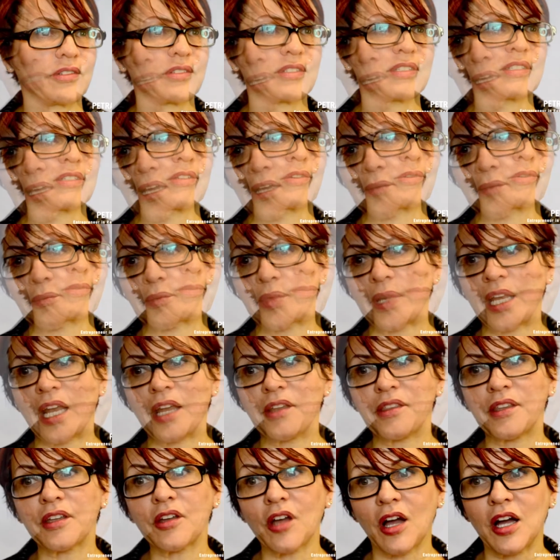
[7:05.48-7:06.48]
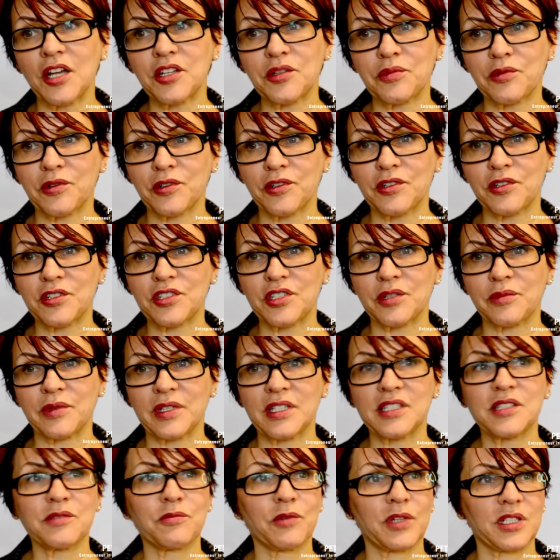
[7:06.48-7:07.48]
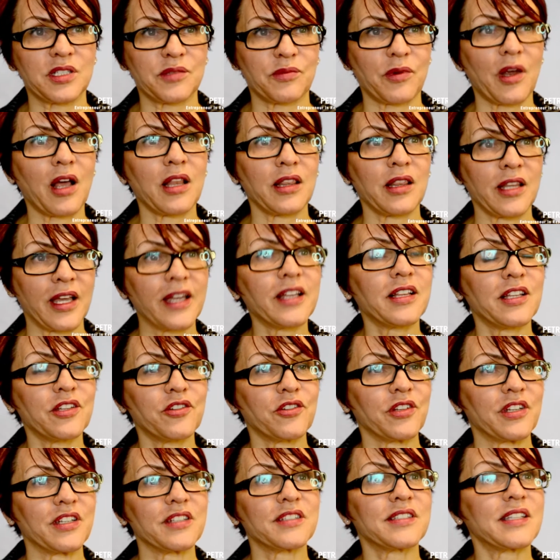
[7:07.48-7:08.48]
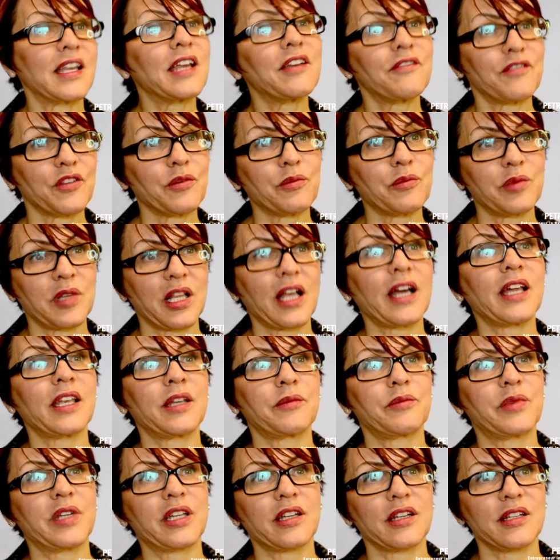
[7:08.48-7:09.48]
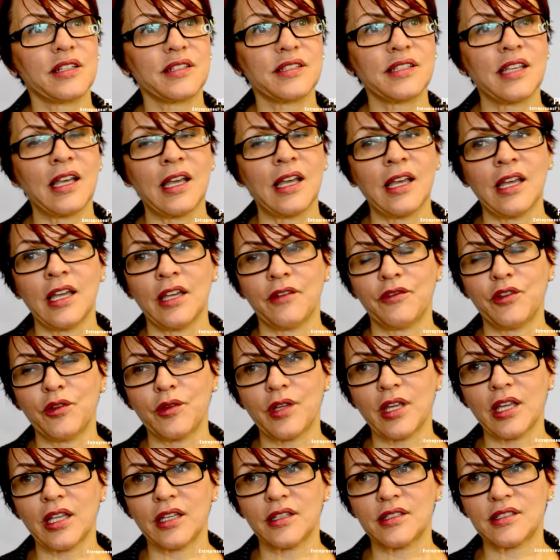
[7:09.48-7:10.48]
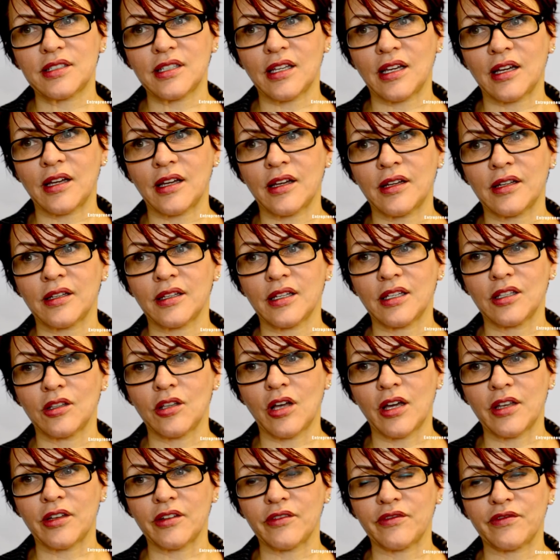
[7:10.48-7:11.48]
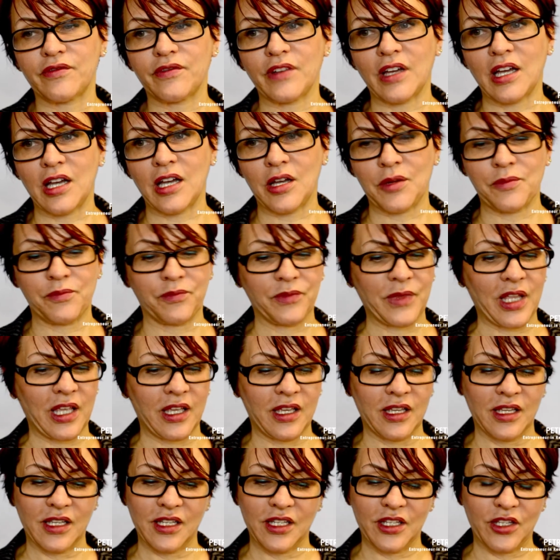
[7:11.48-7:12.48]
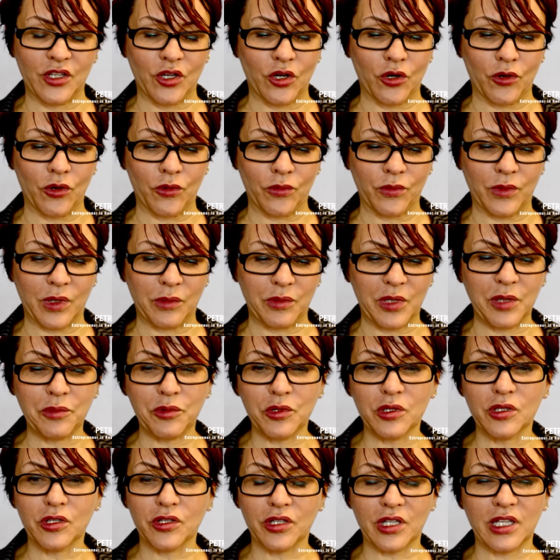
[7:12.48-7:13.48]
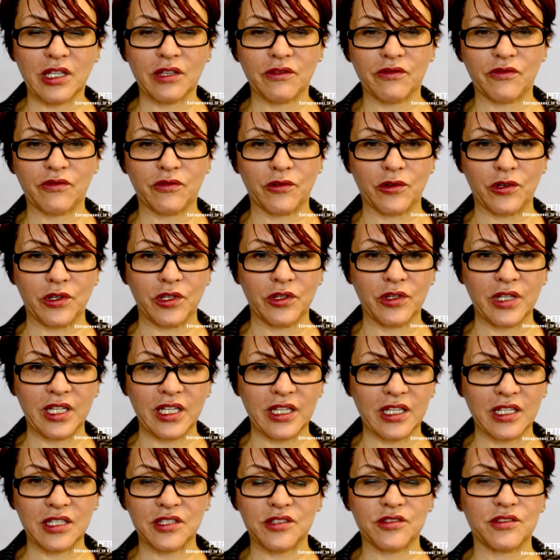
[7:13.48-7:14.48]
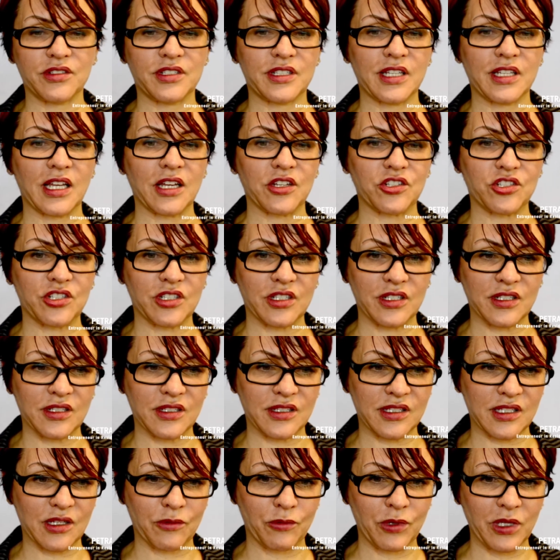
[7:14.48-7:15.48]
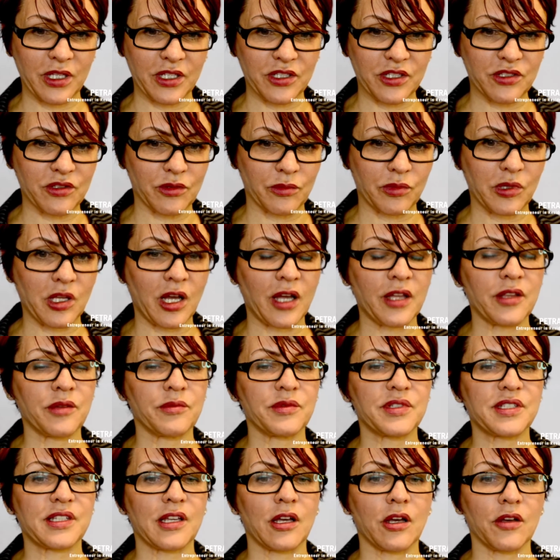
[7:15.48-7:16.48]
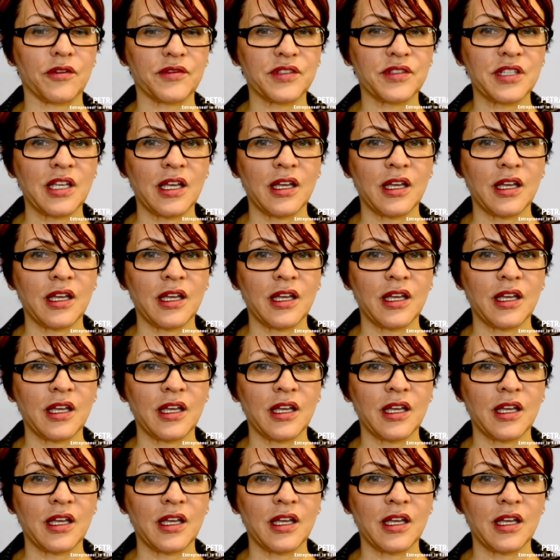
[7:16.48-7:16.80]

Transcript: So, but I think entrepreneurship is what's likely going to save the planet because if you get uh, a lot of um, you know people looking for unique intersections, uh, willing to apply themselves